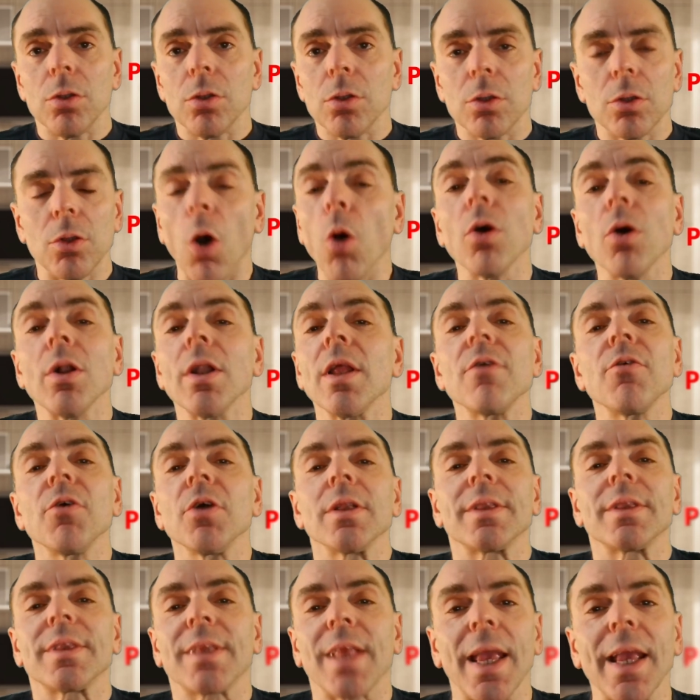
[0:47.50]
don't even
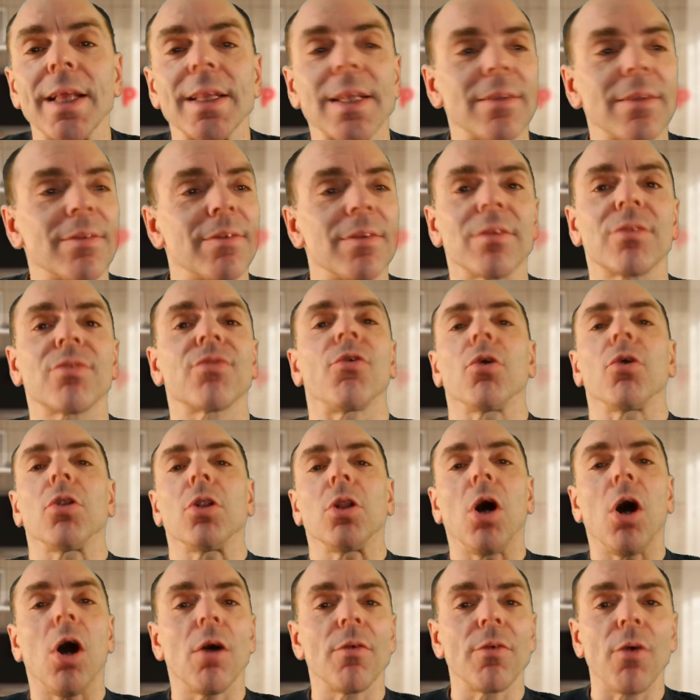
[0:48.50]
think this is for
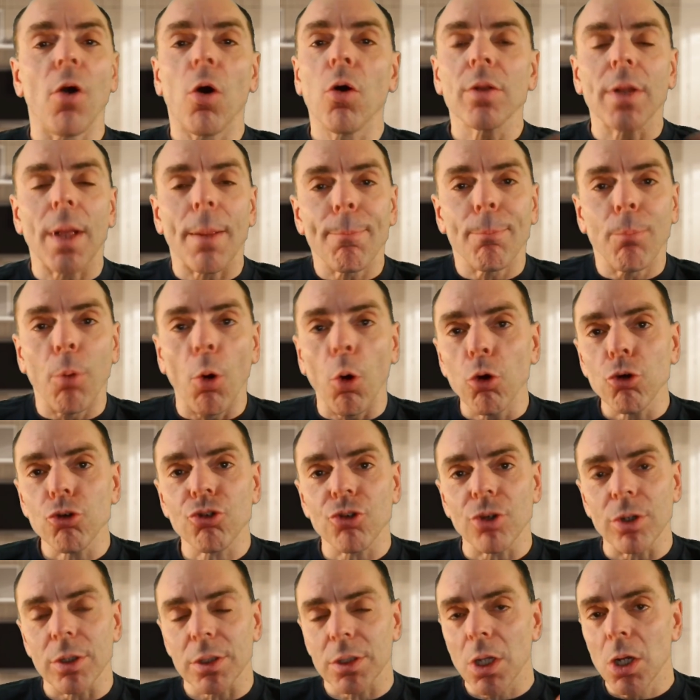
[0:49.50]
love or all that
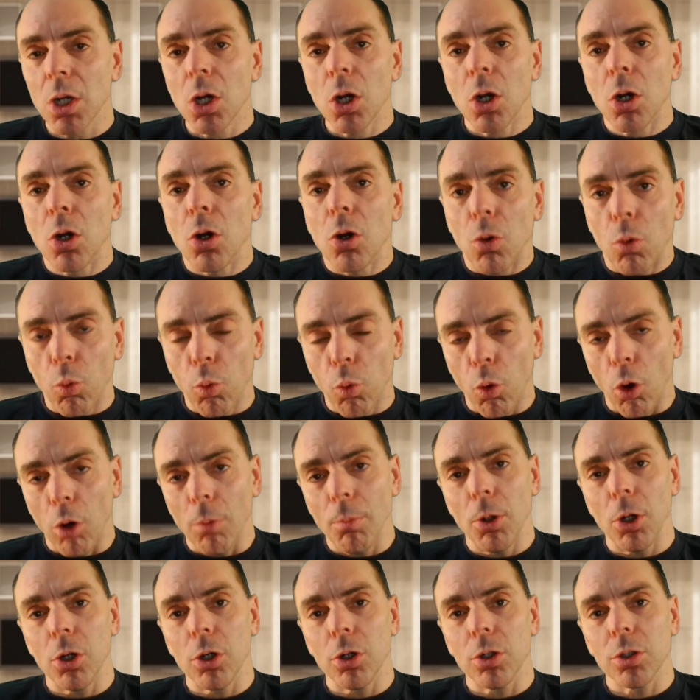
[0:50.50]
bullshit
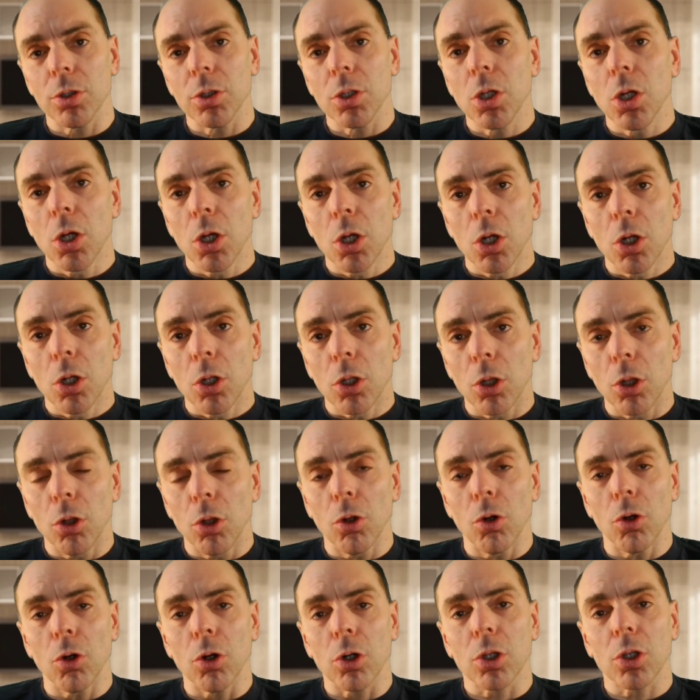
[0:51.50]
woman
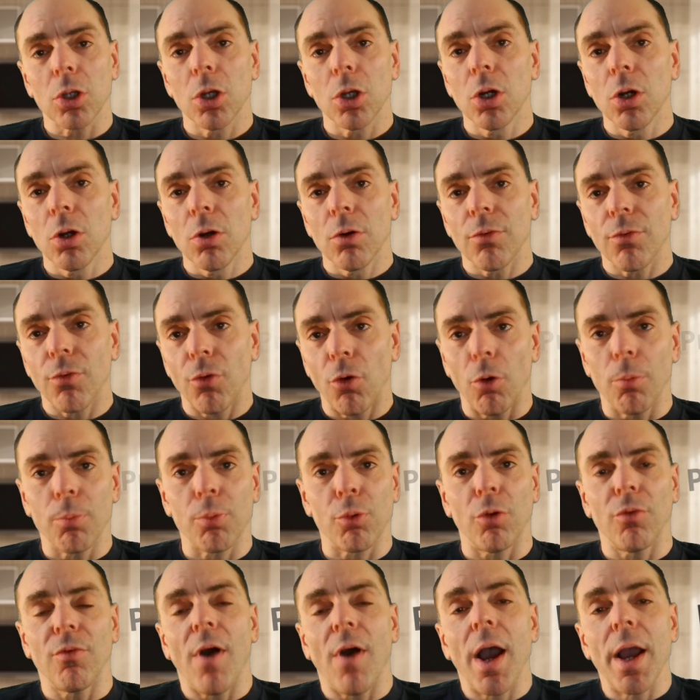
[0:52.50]
look for
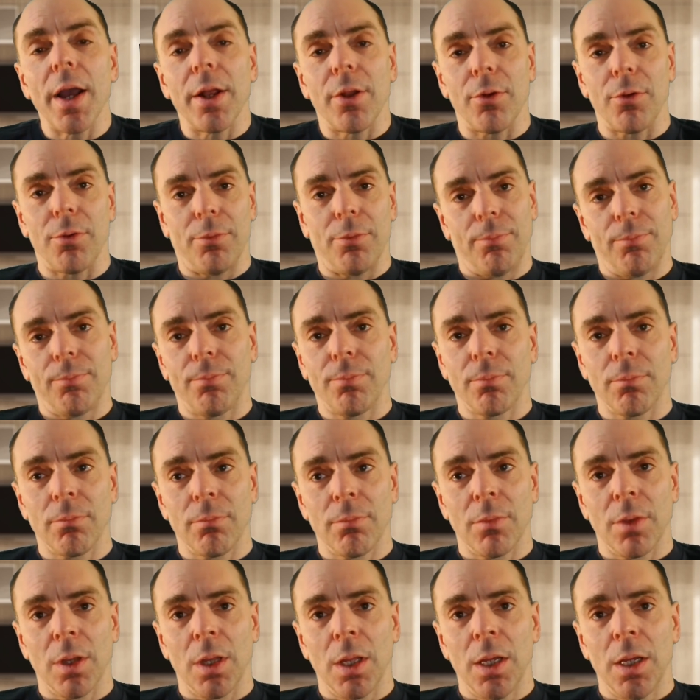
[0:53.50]
provider
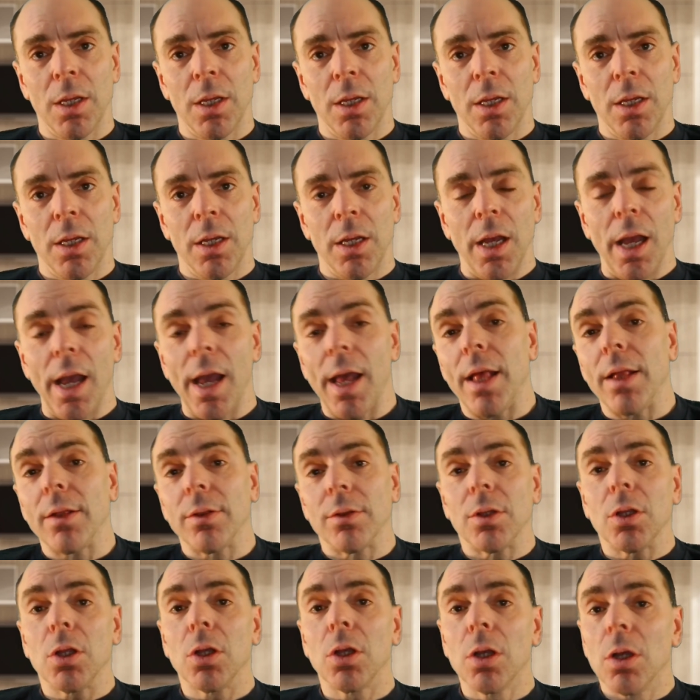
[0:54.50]

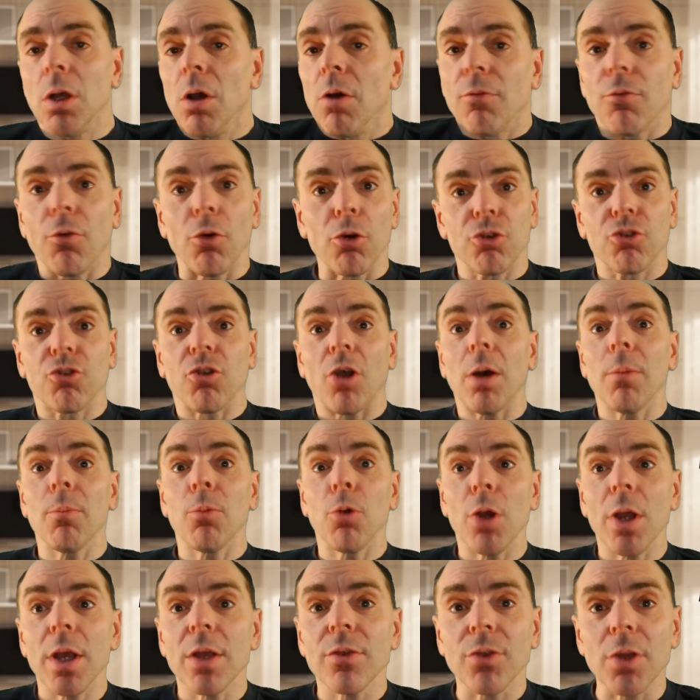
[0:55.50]
and for some
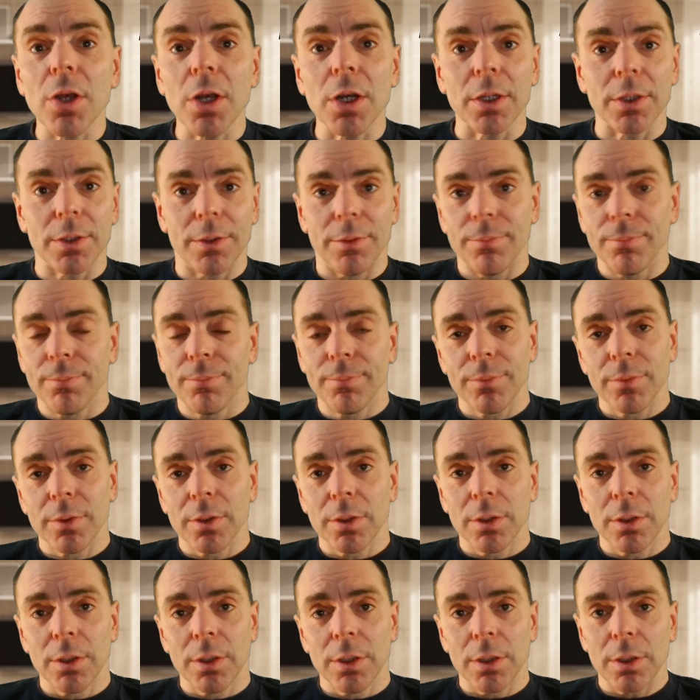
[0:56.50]
reason
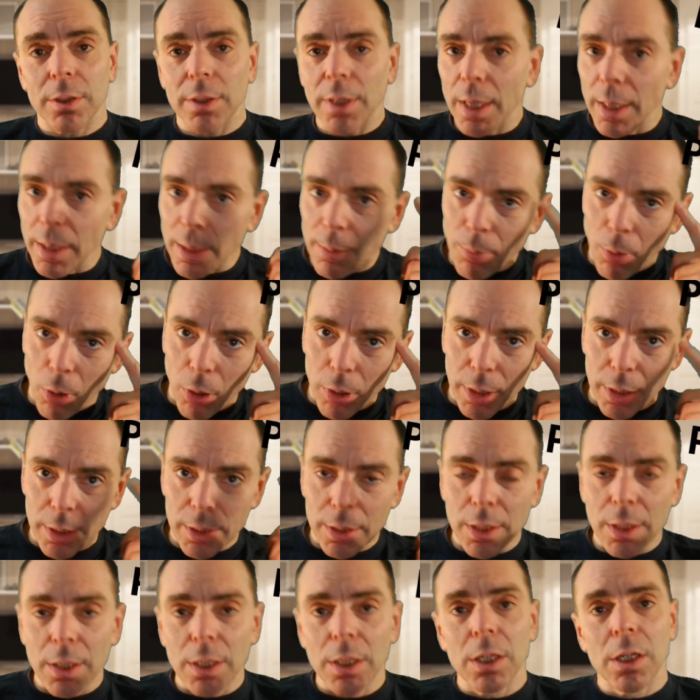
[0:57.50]
think about it
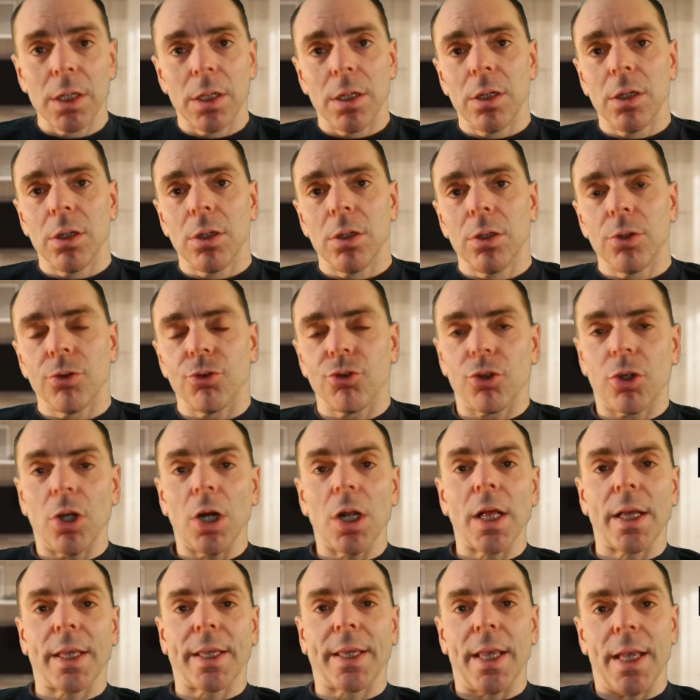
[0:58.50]
she got
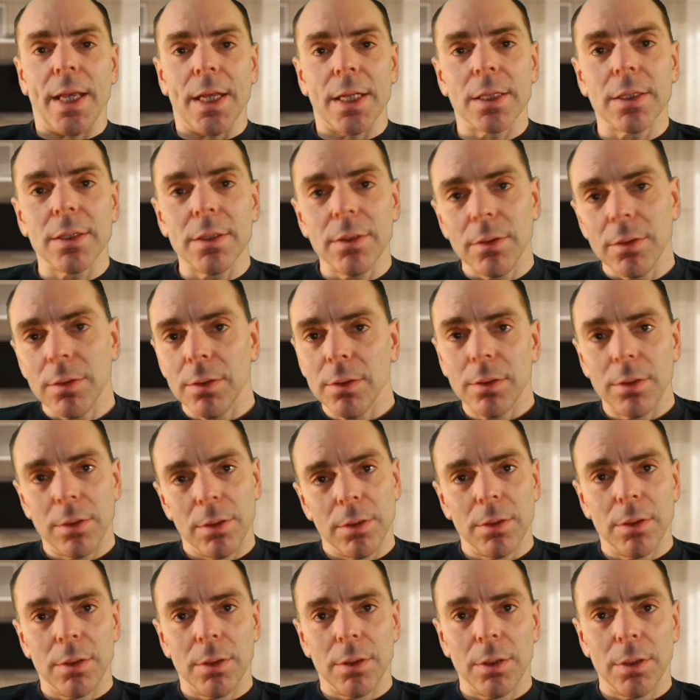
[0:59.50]
a kid
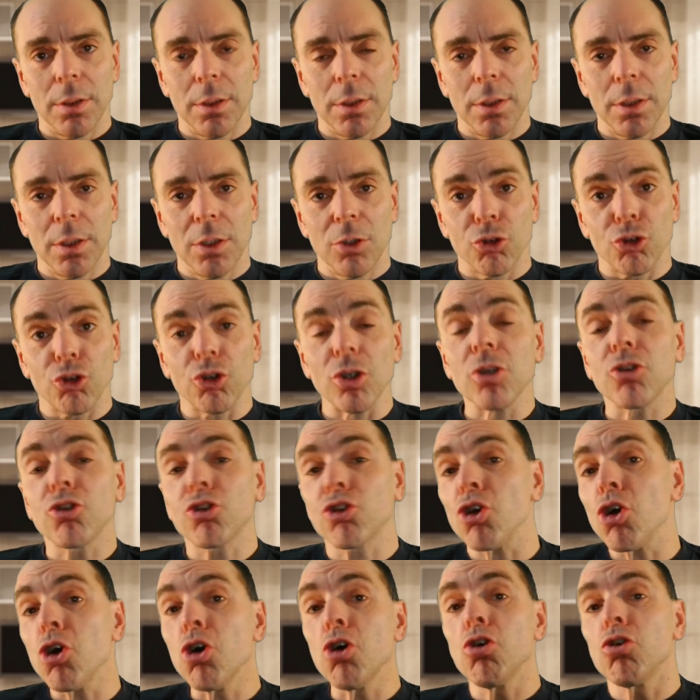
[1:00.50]
she
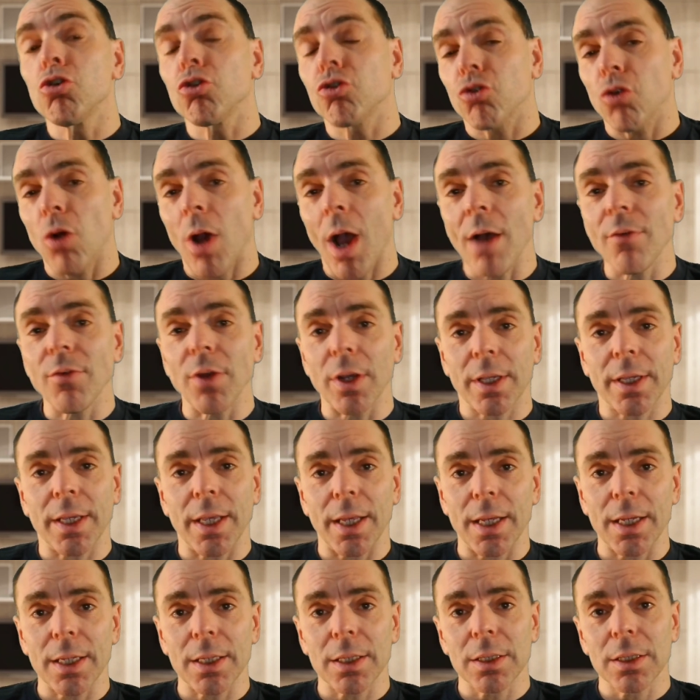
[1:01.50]
chose to have a
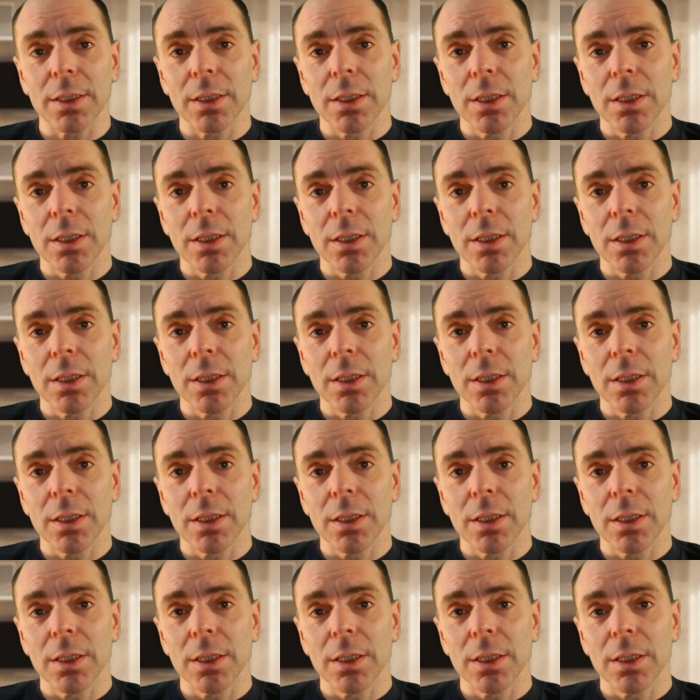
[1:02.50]
kid